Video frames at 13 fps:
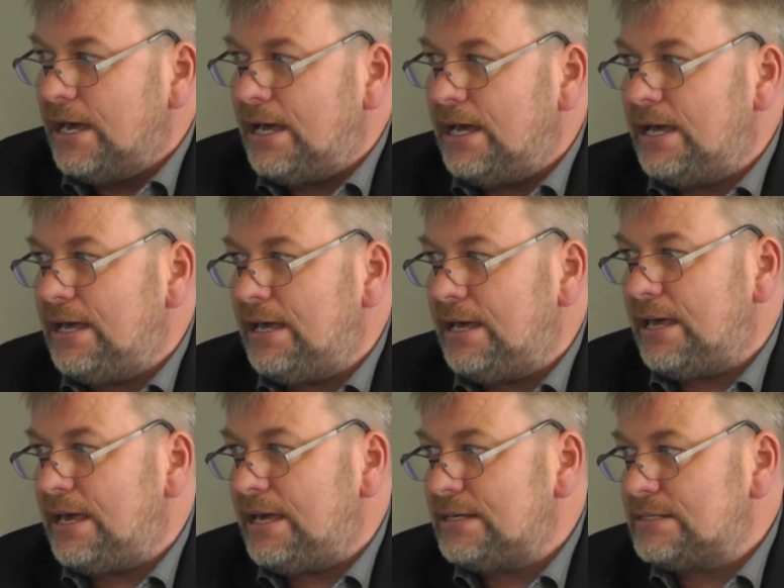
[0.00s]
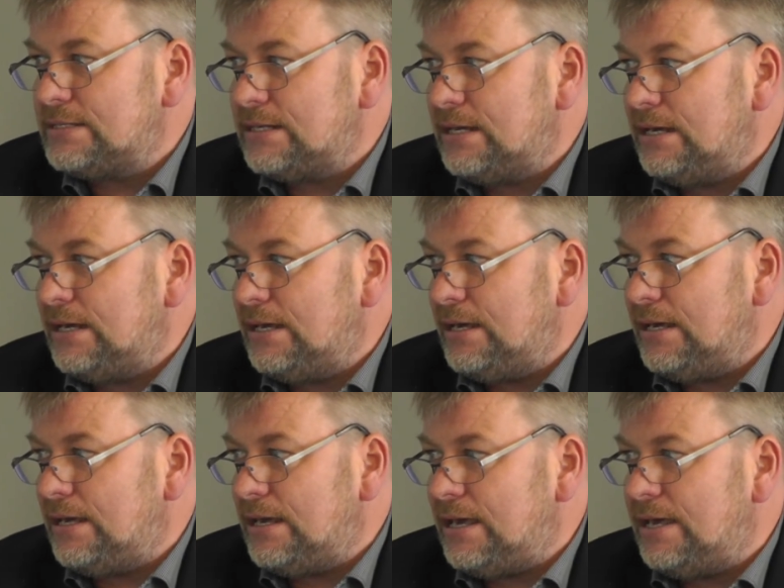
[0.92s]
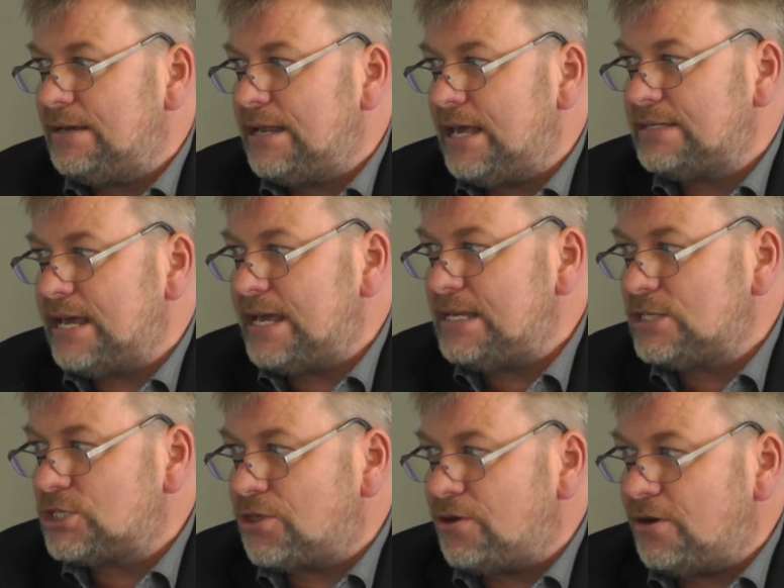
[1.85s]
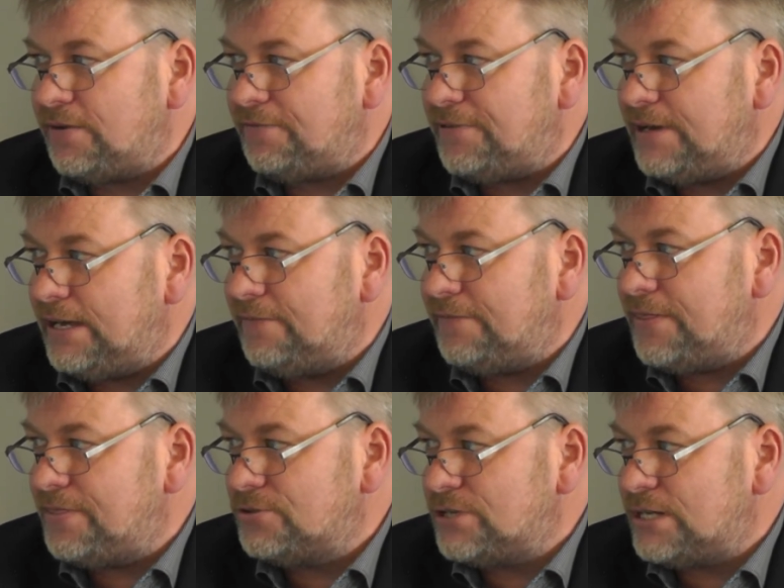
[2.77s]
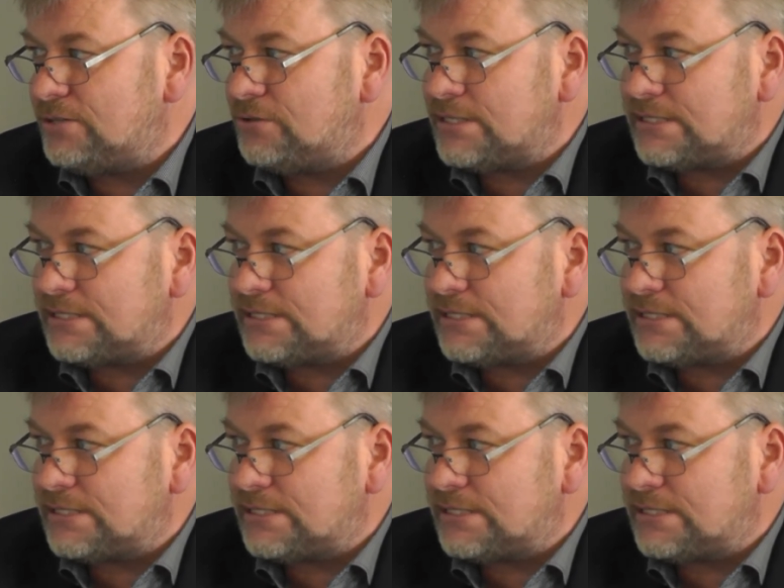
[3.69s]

And at age 35 in the general